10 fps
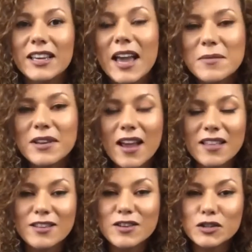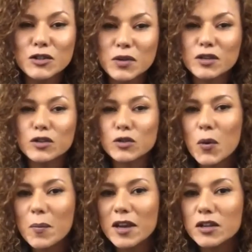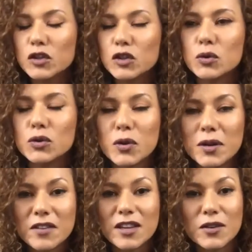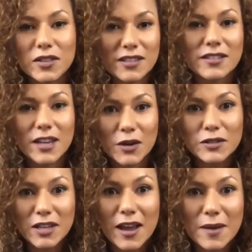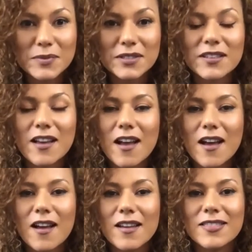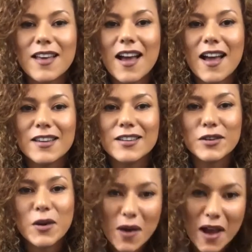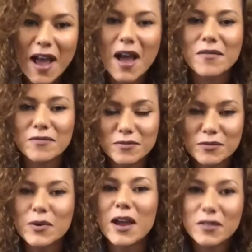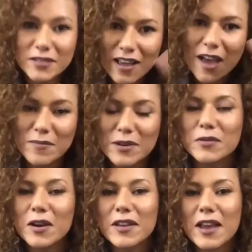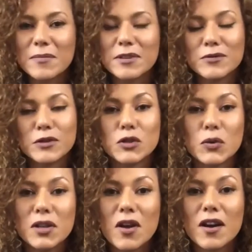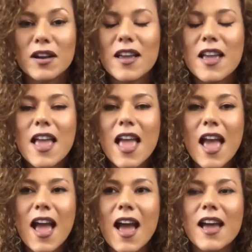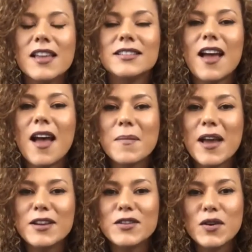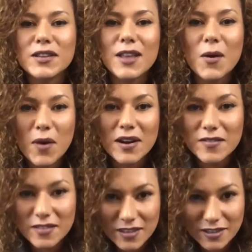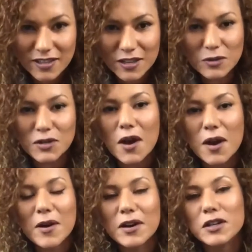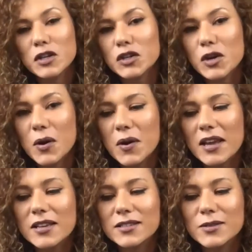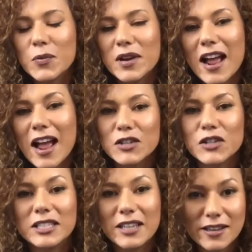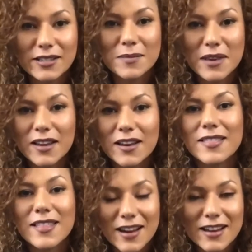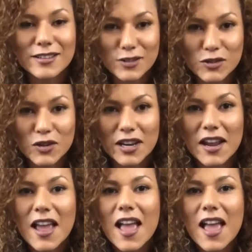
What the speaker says: I mean, I think you're doing so much to sort of kill these stereotypes that have been around cannabis for so long. And I noticed that one of the things that you talk about in your show is what it actually takes to make it in that industry.